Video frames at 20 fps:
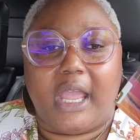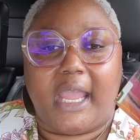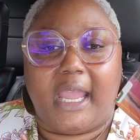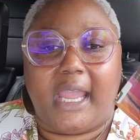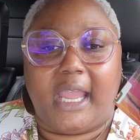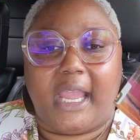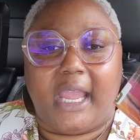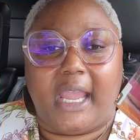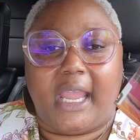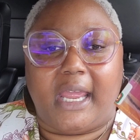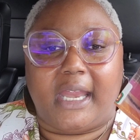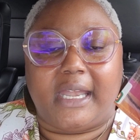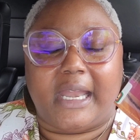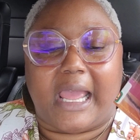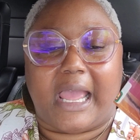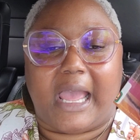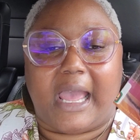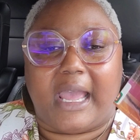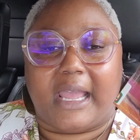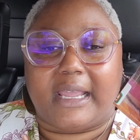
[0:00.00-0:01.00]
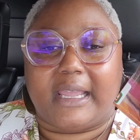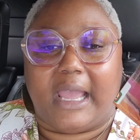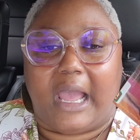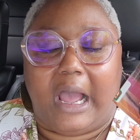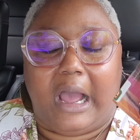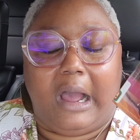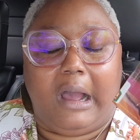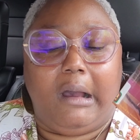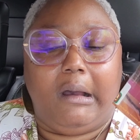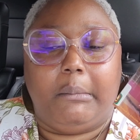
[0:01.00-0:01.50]
and I
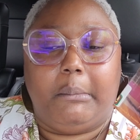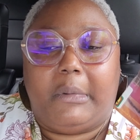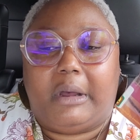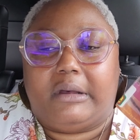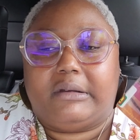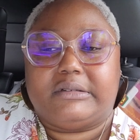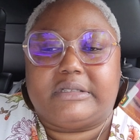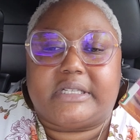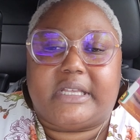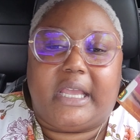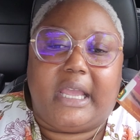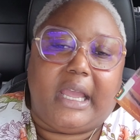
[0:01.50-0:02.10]
almost